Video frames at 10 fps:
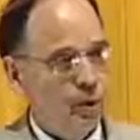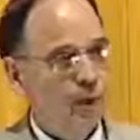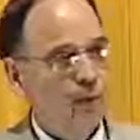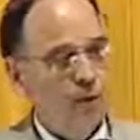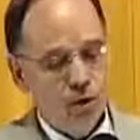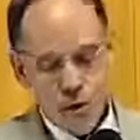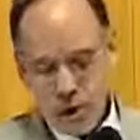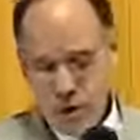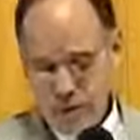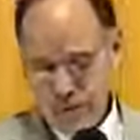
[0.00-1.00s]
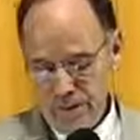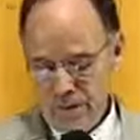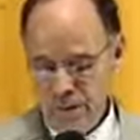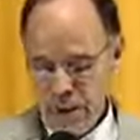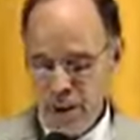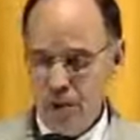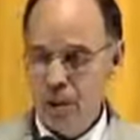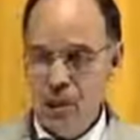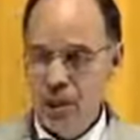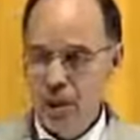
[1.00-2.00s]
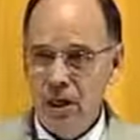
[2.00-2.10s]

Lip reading: became a lawyer. She said,